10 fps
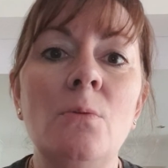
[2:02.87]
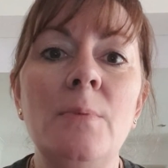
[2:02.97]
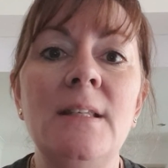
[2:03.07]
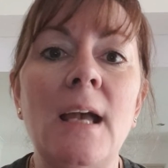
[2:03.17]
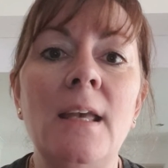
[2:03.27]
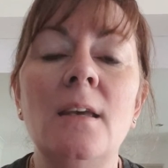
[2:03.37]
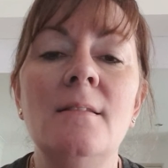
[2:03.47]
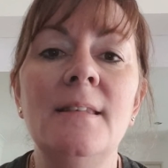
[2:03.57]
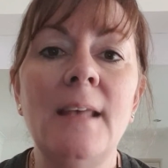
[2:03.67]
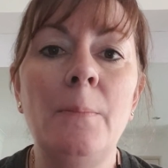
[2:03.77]
will be
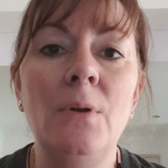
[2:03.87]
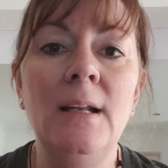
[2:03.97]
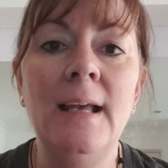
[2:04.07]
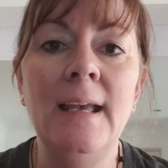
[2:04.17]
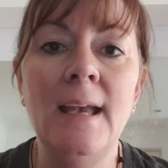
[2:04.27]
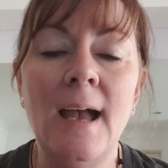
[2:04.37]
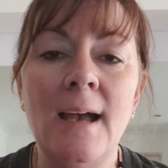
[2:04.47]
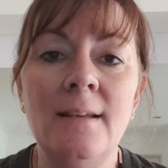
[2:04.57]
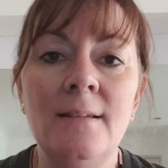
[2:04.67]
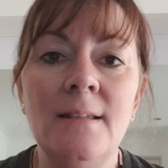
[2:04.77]
taken separately
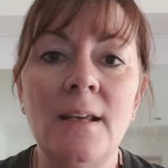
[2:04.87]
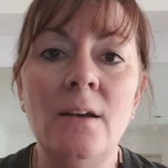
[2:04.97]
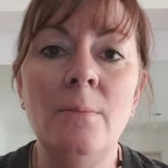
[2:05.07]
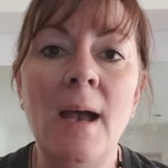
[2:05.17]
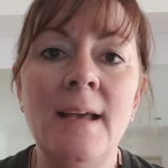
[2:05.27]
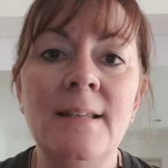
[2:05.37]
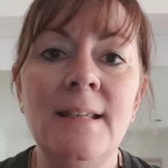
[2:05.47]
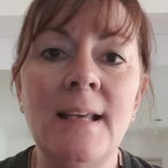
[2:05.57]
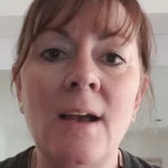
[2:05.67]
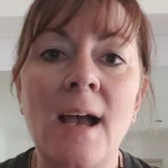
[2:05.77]
and
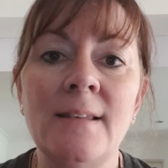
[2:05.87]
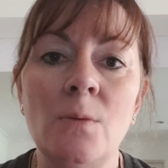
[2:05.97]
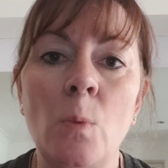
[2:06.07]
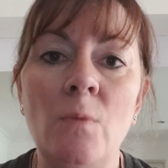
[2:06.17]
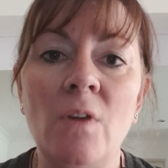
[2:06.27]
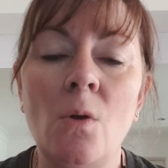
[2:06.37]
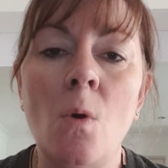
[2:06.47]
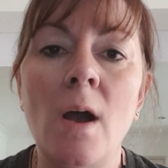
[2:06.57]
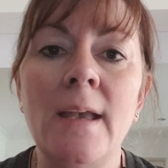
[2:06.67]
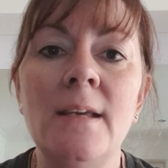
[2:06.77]
handed out as and when
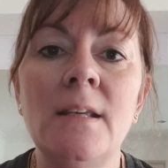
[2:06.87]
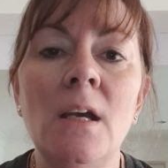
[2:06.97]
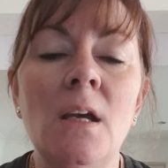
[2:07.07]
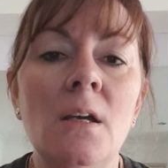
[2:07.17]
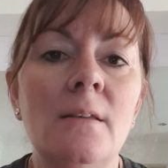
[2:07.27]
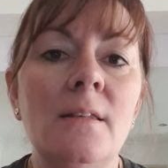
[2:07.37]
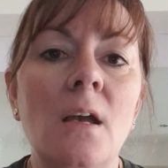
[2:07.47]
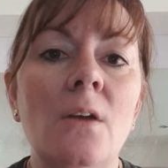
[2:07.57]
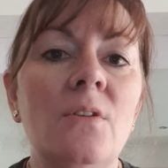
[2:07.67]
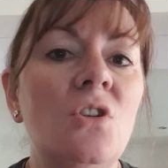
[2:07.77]
required.
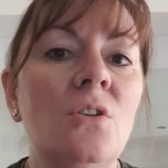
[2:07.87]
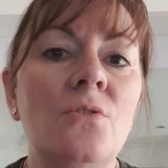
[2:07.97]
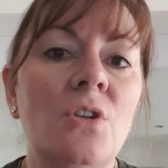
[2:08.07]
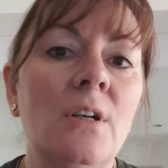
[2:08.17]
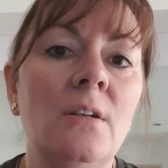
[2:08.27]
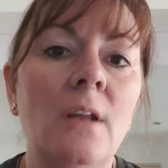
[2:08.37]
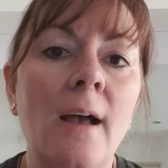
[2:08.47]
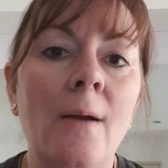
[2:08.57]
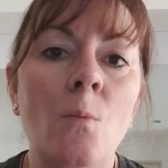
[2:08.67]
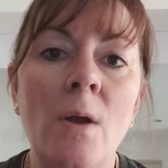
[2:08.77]
So the children
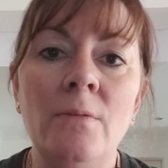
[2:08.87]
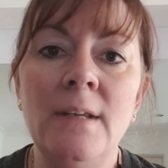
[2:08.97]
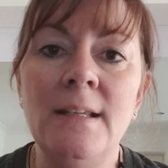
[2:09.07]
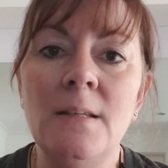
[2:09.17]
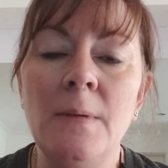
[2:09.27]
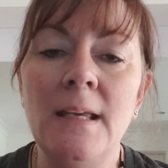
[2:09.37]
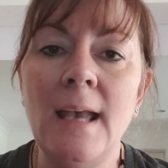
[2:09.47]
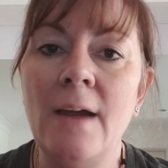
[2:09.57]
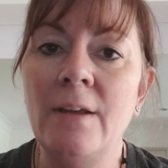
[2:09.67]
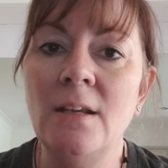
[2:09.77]
won't need to be
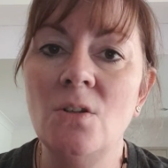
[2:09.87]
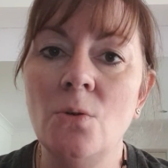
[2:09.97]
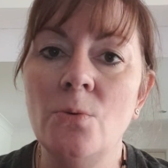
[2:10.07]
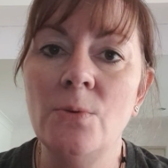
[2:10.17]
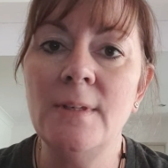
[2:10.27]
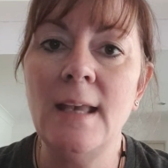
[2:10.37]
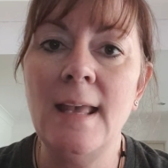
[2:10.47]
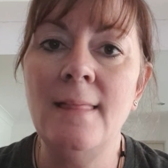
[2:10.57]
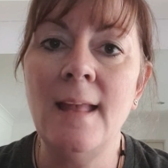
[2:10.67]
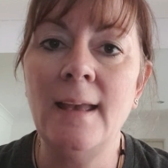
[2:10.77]
carrying tools
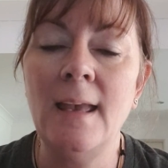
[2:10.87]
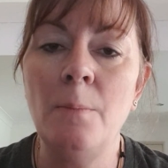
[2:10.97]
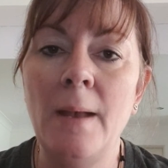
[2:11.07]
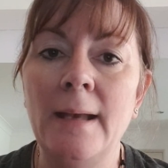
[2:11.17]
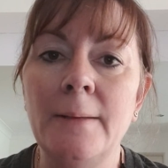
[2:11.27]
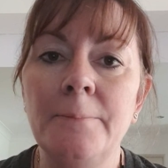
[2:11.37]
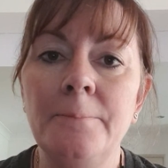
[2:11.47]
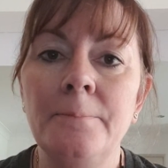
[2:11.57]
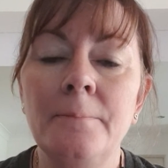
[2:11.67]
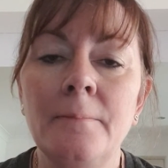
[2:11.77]
in their kit bag.
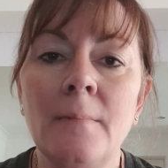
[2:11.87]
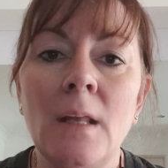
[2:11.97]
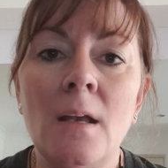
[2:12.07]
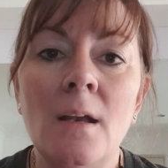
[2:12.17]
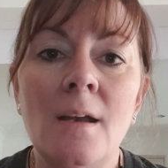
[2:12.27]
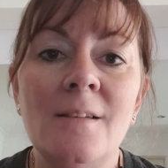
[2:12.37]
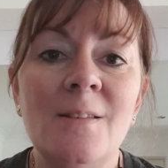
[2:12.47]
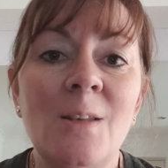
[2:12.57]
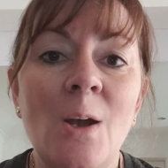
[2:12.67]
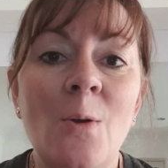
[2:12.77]

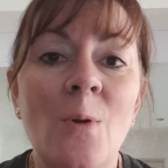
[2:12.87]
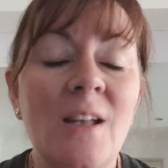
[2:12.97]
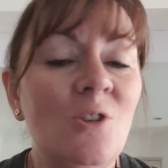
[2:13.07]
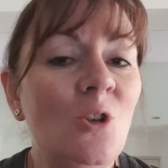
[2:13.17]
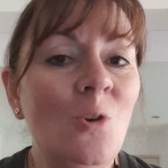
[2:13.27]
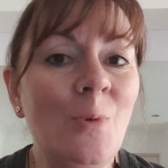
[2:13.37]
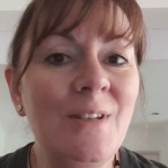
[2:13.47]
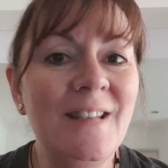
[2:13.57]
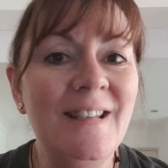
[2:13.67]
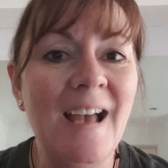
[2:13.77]
So short
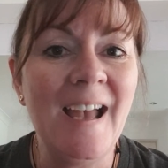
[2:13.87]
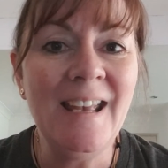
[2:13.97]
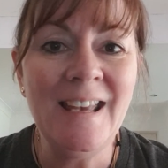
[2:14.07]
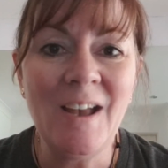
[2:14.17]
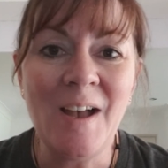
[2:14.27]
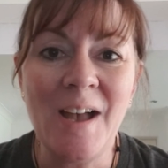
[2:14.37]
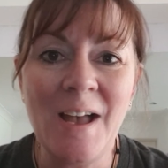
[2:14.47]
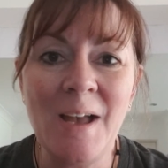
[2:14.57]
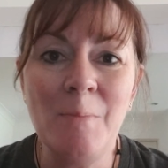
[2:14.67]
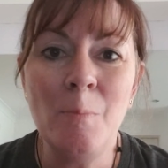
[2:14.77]
one today,
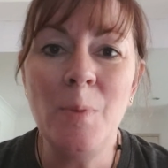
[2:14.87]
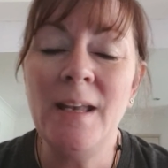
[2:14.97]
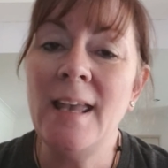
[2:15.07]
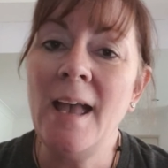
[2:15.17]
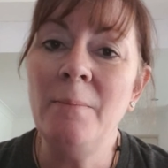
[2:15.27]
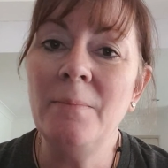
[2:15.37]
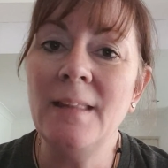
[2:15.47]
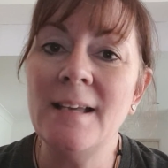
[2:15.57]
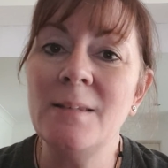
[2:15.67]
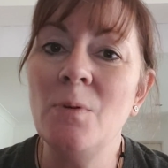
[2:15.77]
but yeah,
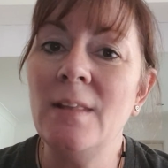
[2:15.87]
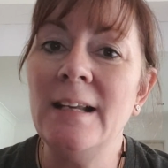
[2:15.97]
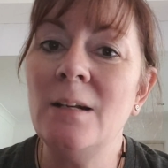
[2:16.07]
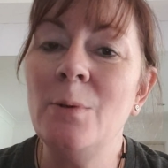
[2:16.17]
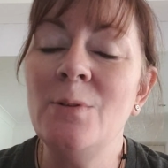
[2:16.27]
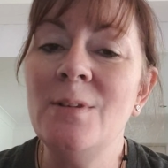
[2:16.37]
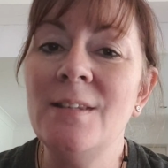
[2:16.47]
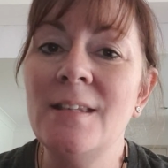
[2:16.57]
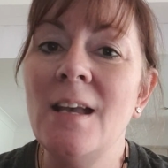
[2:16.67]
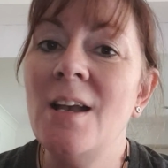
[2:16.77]
that's what the little
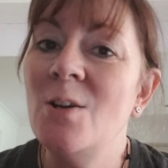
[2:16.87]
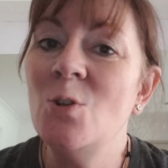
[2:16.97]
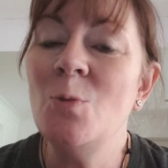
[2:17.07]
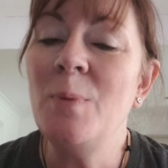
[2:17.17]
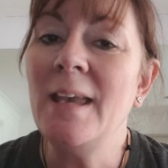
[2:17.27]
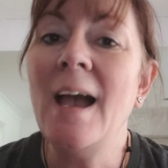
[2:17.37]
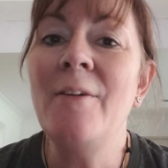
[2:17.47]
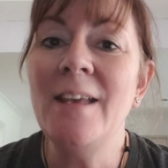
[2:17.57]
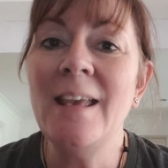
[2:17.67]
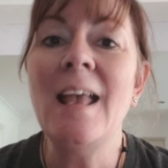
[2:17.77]
ones should be
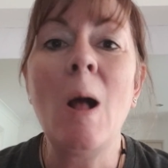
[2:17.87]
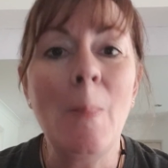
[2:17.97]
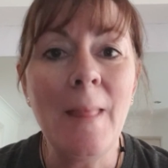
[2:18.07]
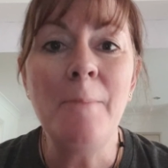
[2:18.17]
carrying on their